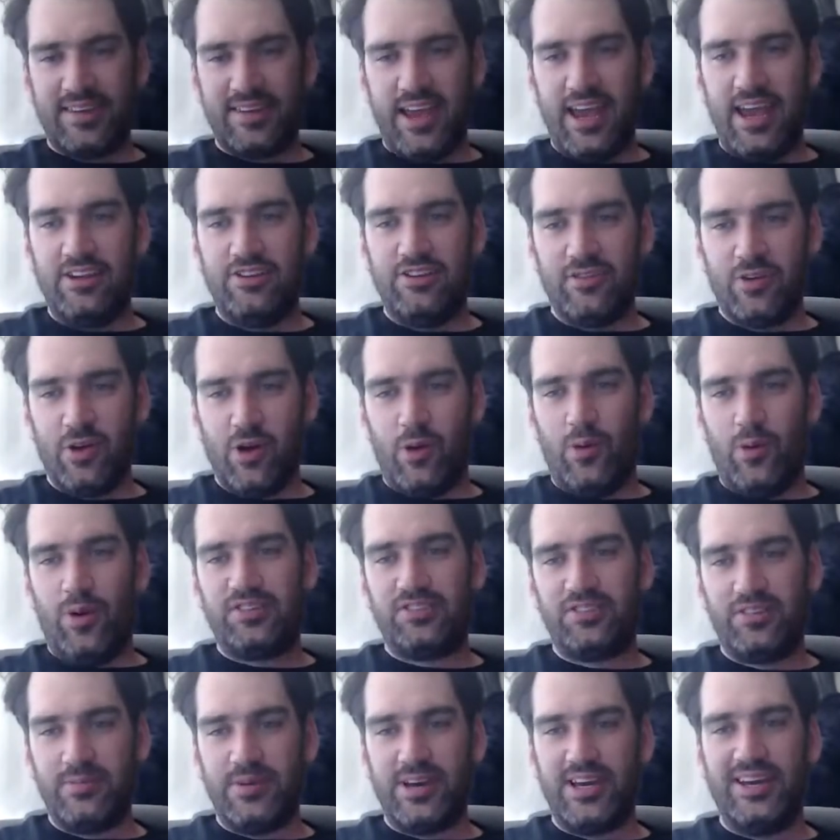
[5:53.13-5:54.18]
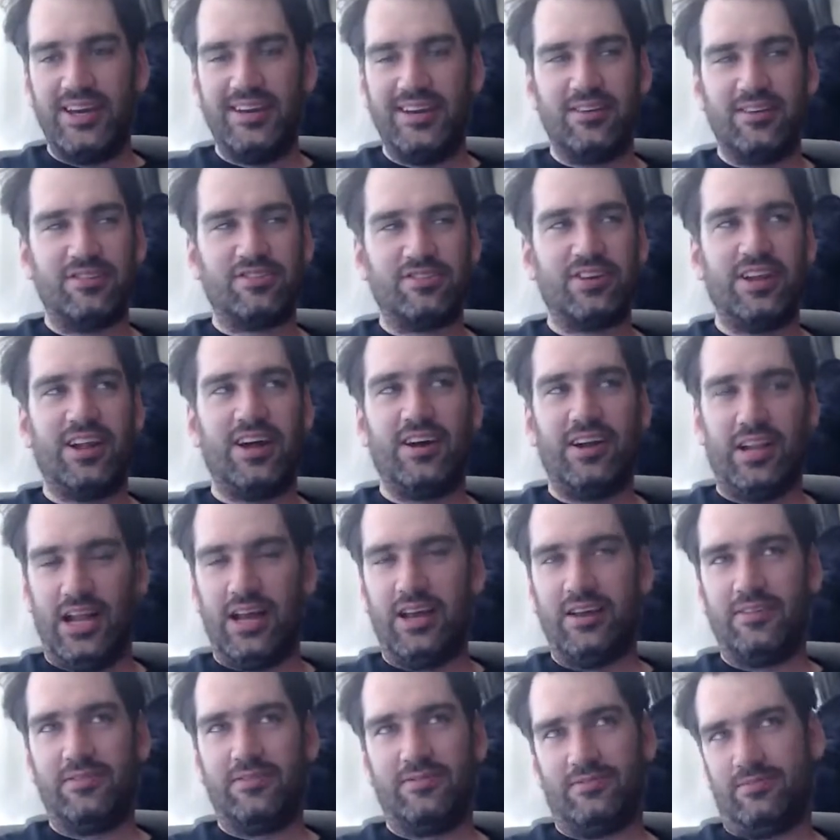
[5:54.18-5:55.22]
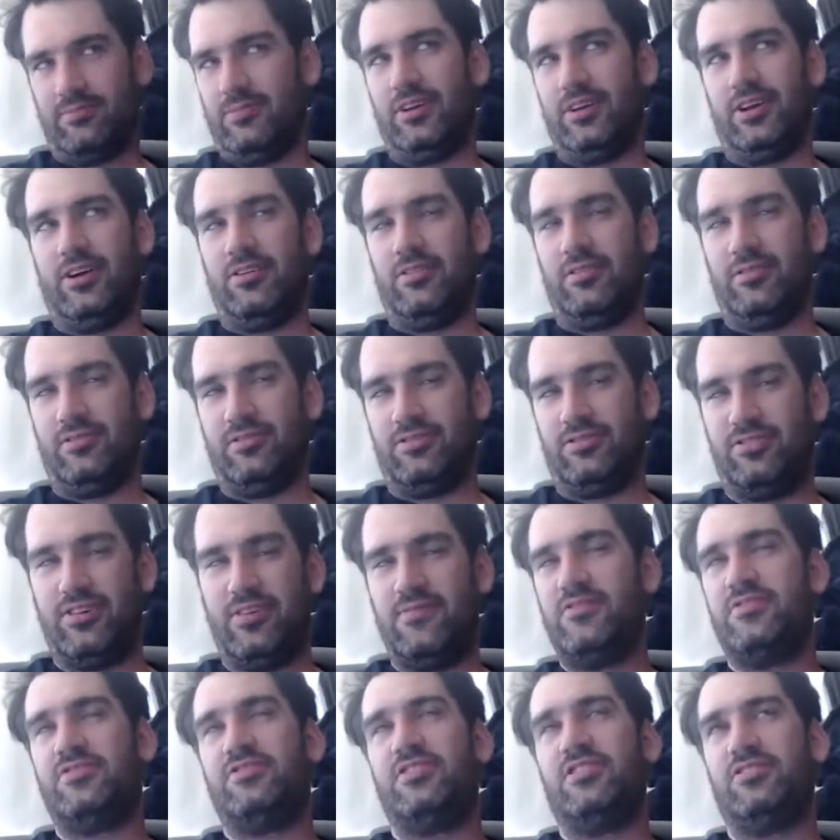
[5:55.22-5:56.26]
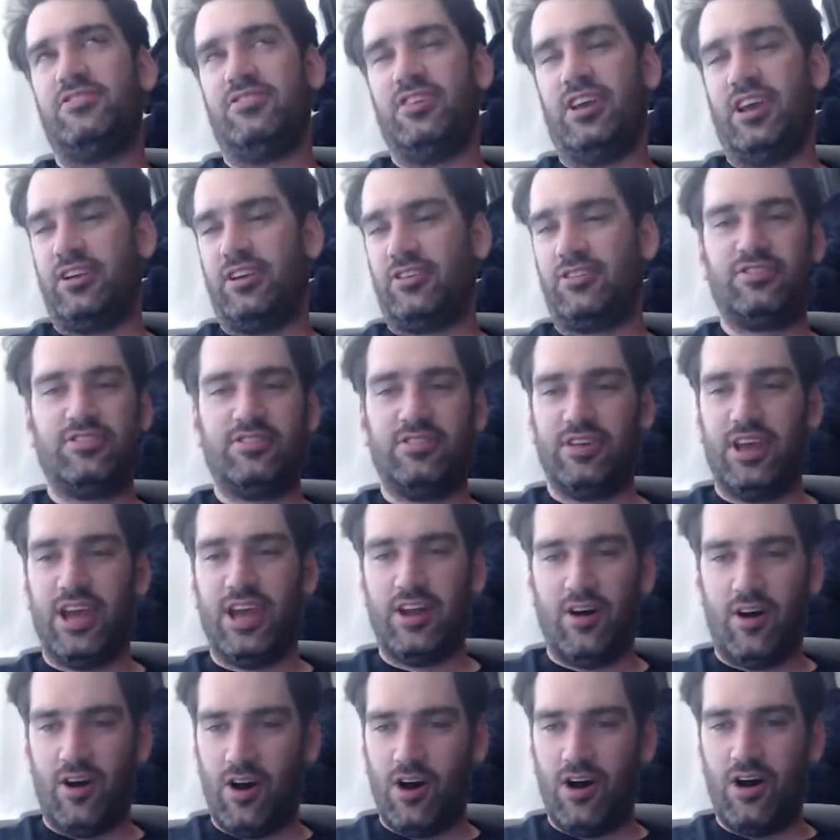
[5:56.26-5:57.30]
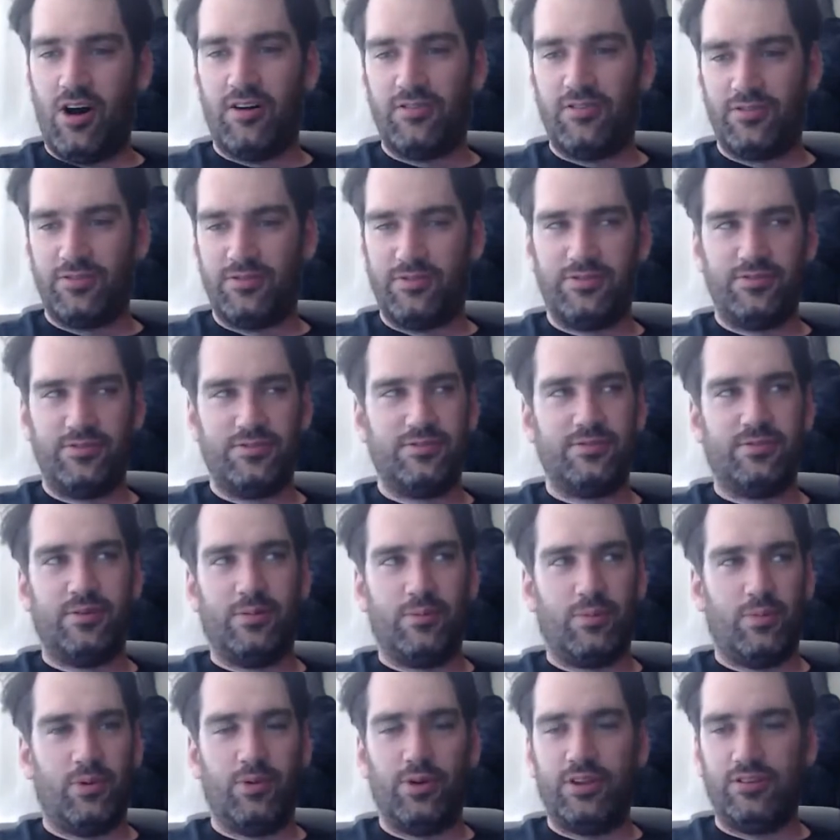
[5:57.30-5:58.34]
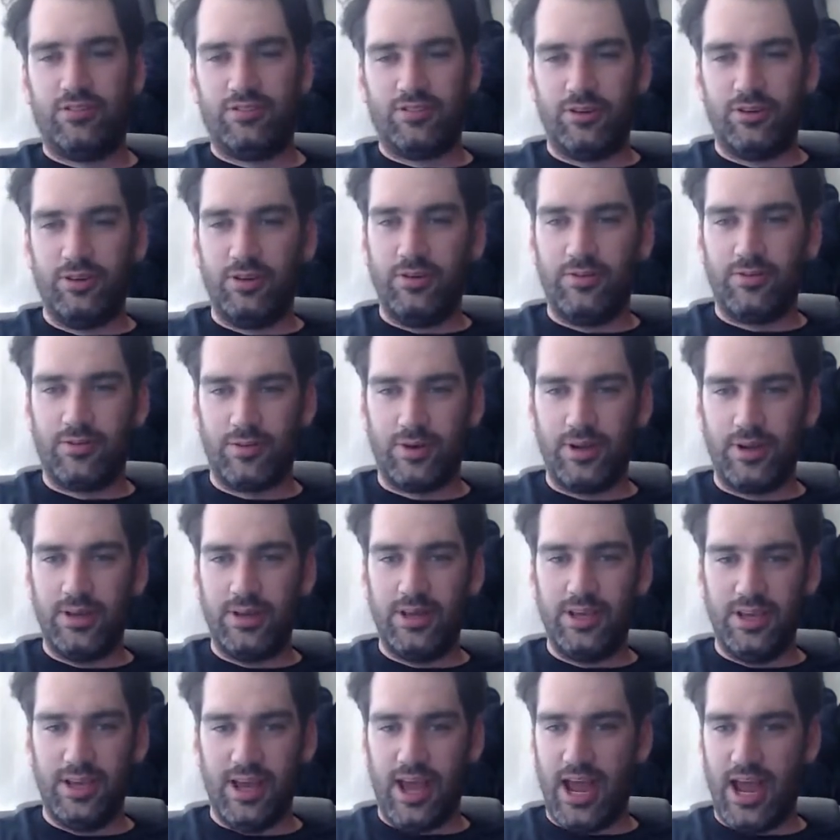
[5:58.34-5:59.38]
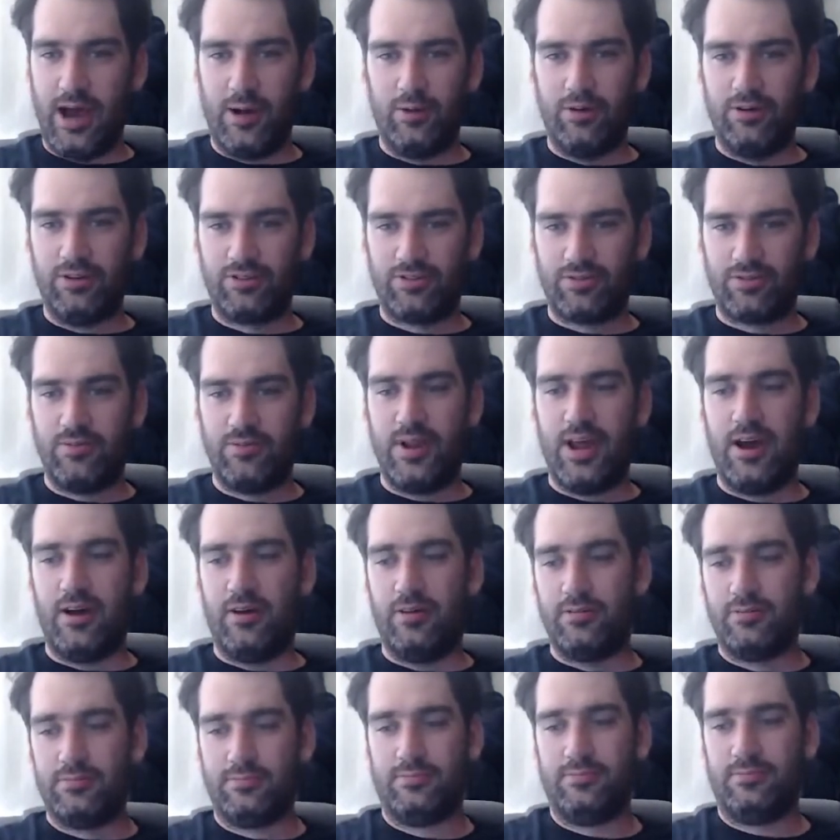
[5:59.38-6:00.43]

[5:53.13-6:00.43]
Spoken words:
ahead, you've got to estimate. You've got to say like 76.5.2 hours from now.